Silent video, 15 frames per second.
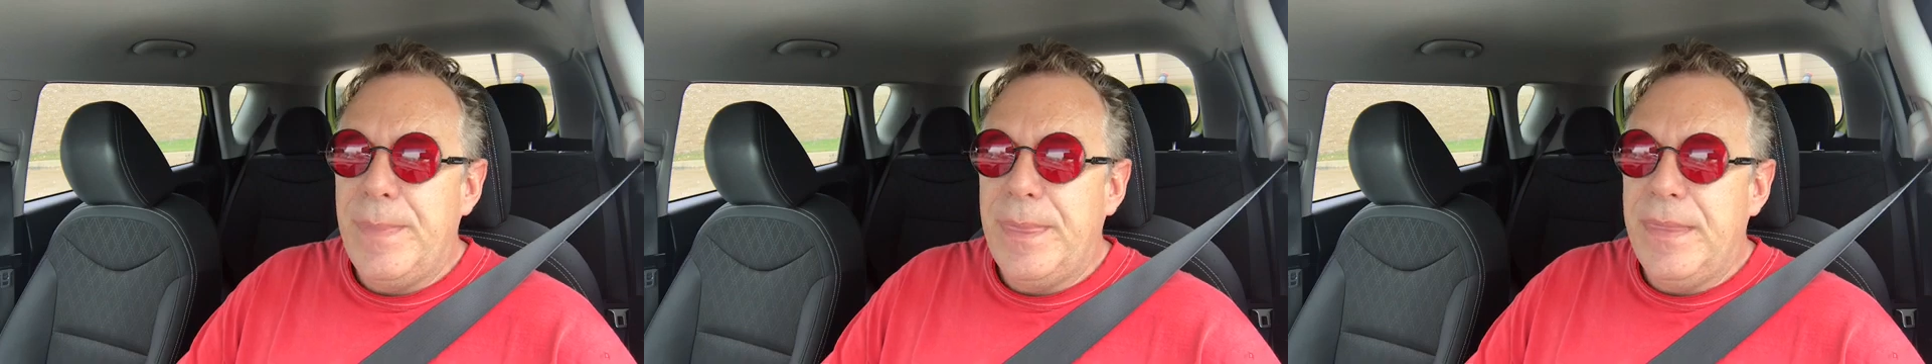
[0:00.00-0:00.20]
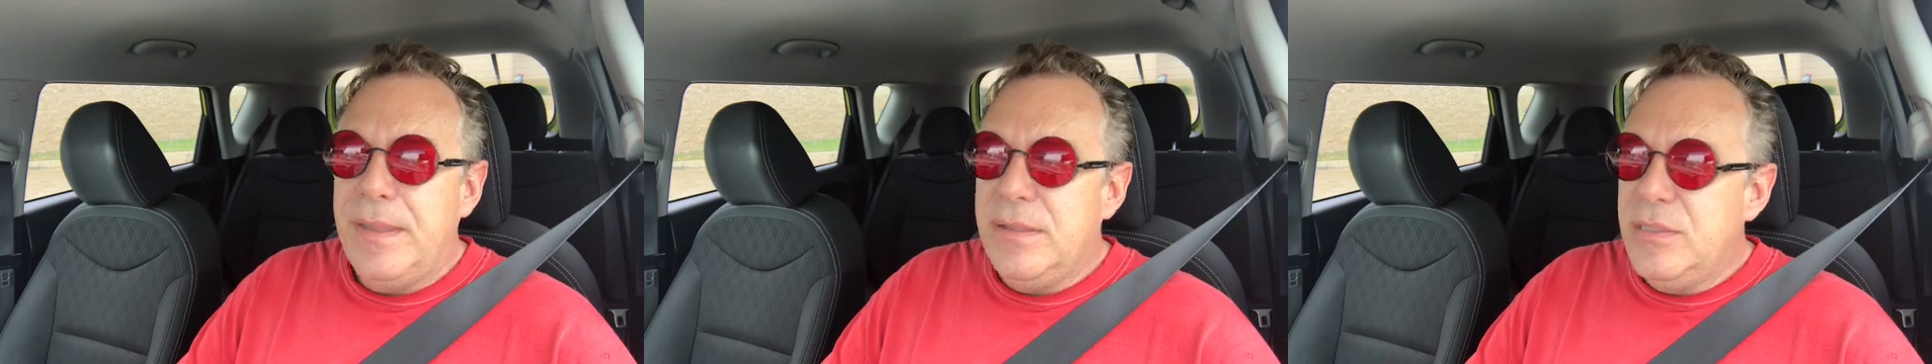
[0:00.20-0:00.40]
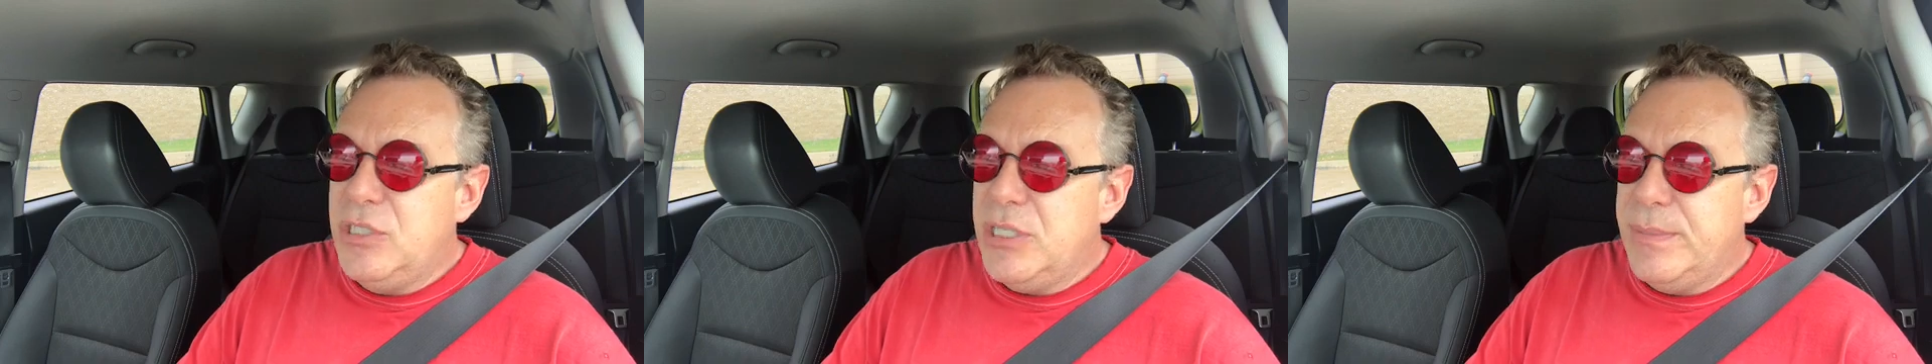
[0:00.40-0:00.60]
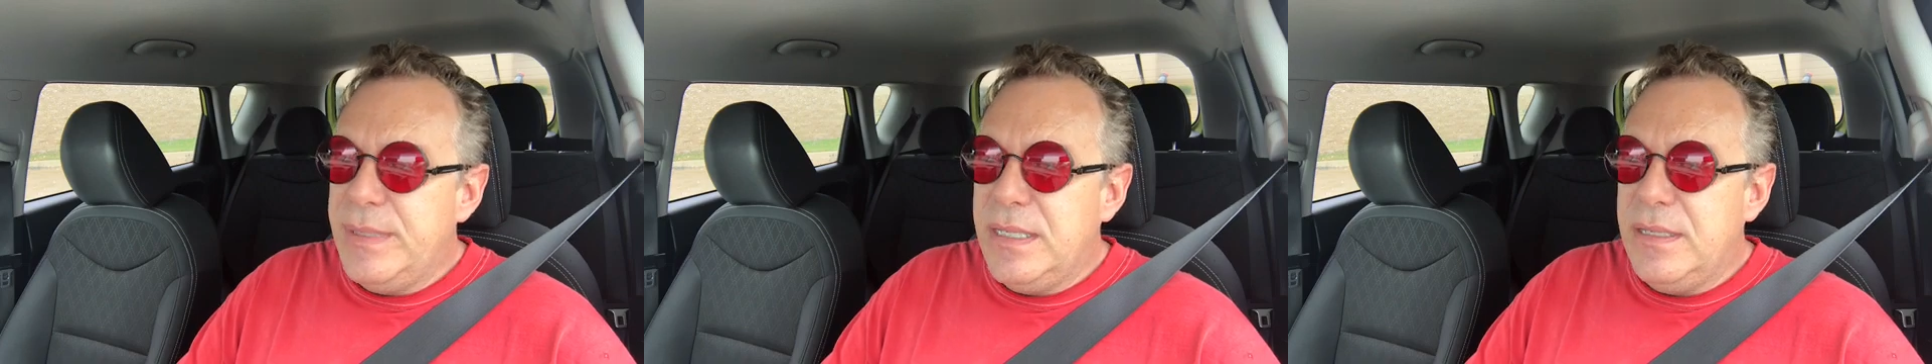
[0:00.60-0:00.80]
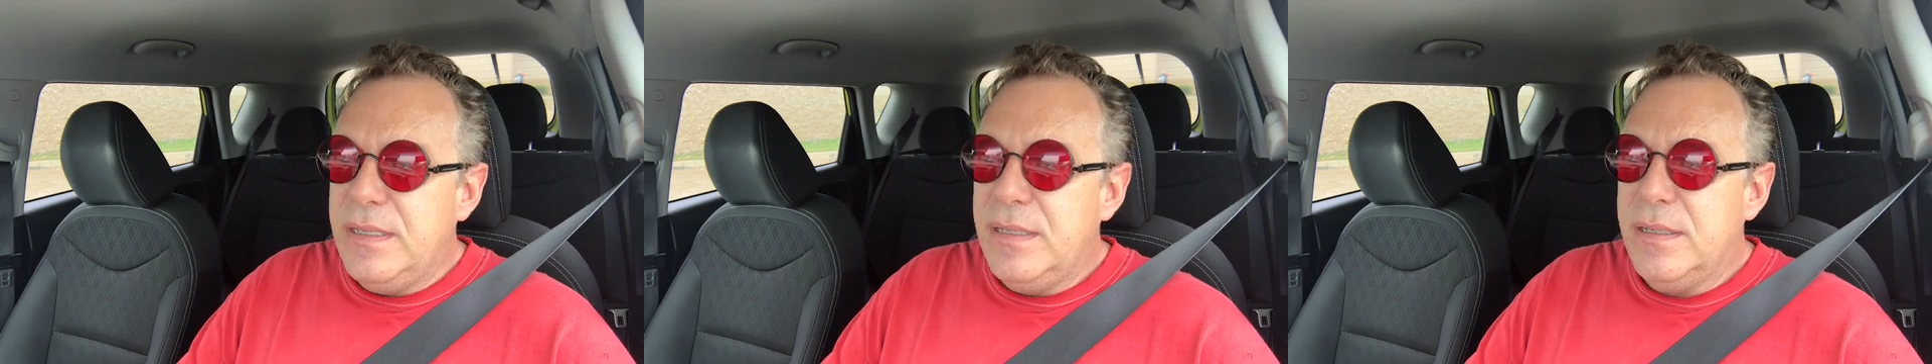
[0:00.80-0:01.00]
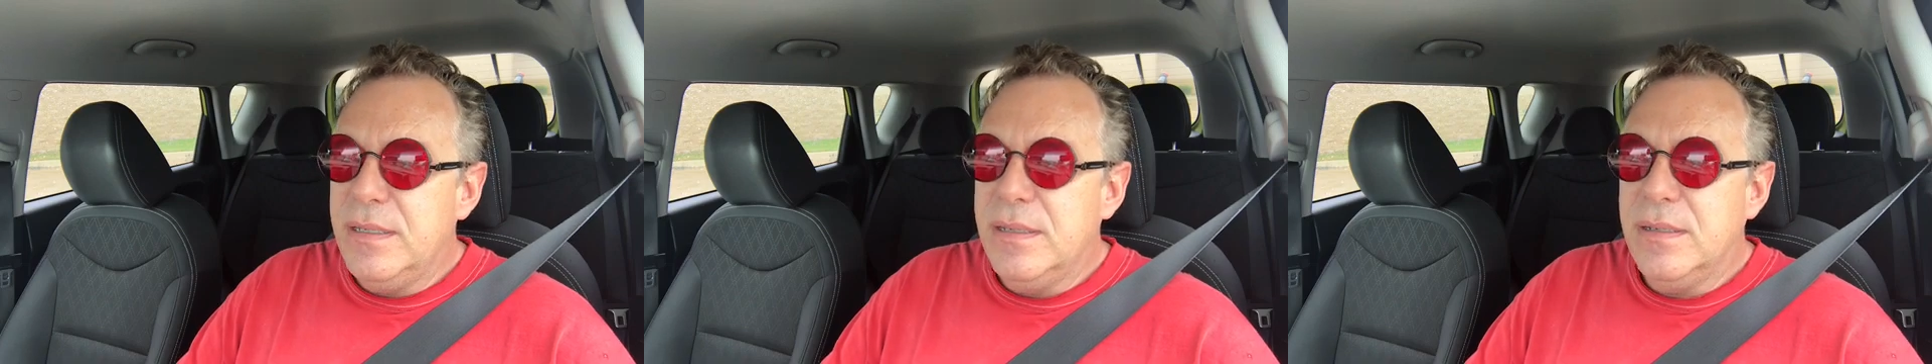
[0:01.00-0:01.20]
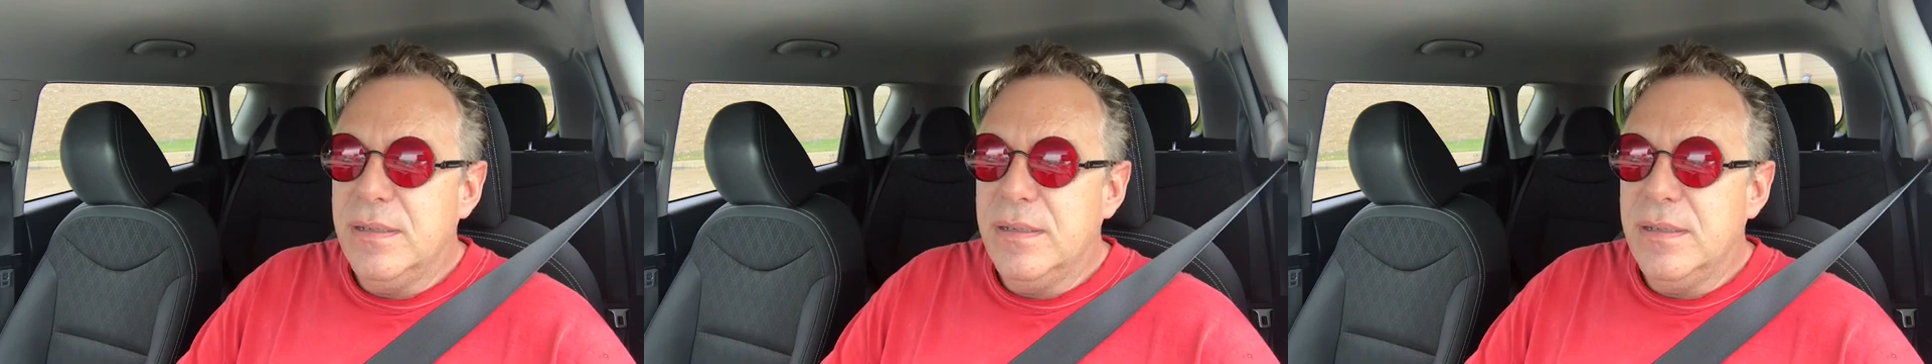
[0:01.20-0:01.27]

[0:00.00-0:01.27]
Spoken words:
then Jimmy